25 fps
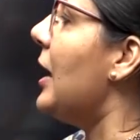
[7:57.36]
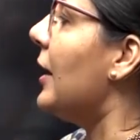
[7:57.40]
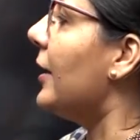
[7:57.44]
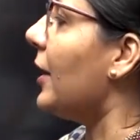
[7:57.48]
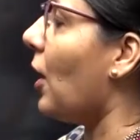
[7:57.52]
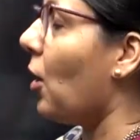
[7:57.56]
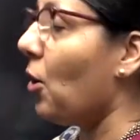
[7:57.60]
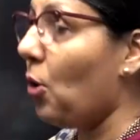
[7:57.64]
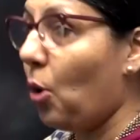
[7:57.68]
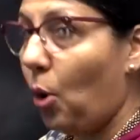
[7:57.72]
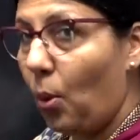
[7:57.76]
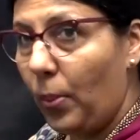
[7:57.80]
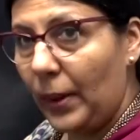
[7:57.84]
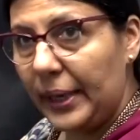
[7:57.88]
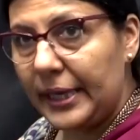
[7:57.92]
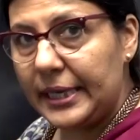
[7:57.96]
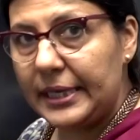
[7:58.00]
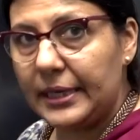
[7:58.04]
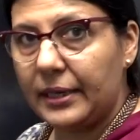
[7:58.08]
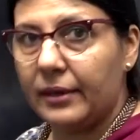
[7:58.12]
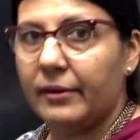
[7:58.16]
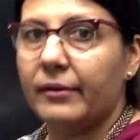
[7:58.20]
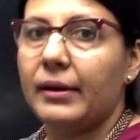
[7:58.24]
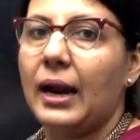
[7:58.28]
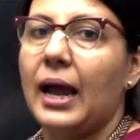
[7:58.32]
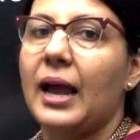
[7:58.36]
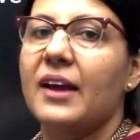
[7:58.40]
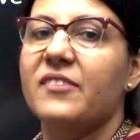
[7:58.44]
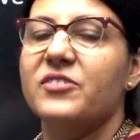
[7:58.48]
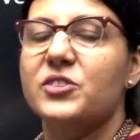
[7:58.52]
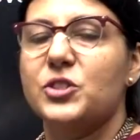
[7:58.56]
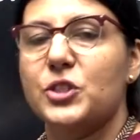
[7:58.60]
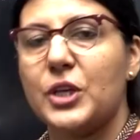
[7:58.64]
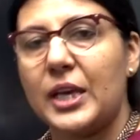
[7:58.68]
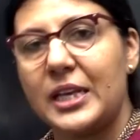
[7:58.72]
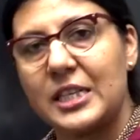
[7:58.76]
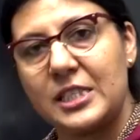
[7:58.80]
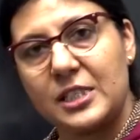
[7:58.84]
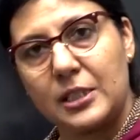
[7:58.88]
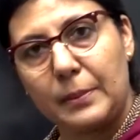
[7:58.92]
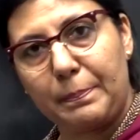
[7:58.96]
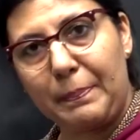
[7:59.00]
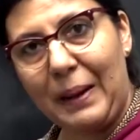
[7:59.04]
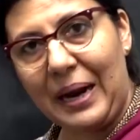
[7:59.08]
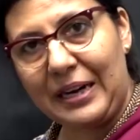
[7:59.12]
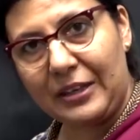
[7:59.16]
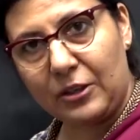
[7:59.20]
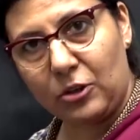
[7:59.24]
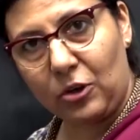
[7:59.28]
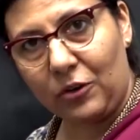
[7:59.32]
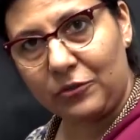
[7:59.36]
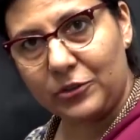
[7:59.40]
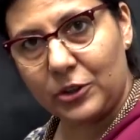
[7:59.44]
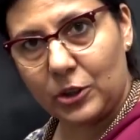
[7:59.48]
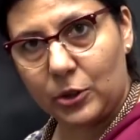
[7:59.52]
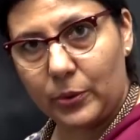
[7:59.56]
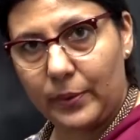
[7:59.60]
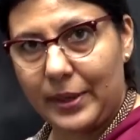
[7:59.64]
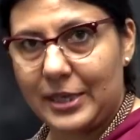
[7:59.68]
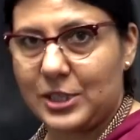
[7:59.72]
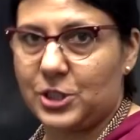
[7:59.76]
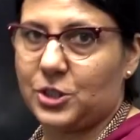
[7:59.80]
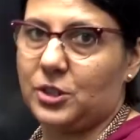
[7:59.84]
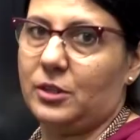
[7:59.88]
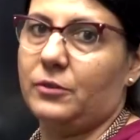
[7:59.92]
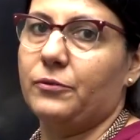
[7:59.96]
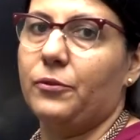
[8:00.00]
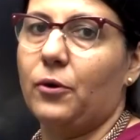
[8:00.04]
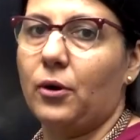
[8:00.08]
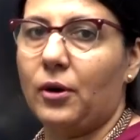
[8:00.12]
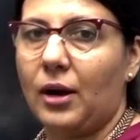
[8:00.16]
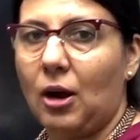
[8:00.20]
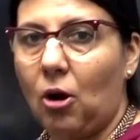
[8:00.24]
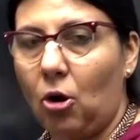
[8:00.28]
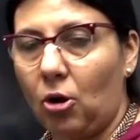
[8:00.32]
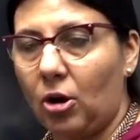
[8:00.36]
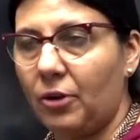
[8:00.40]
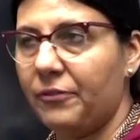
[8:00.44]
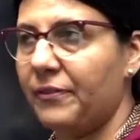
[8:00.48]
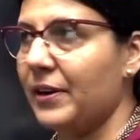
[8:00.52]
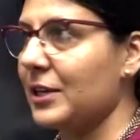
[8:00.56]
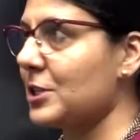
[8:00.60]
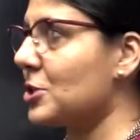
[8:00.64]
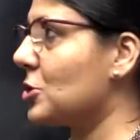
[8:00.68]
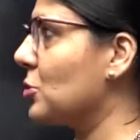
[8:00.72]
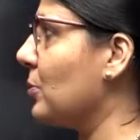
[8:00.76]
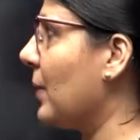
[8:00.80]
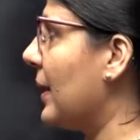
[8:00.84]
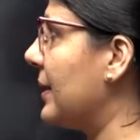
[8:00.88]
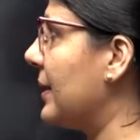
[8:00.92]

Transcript: Now over here, I've changed the pattern of the question for all of us to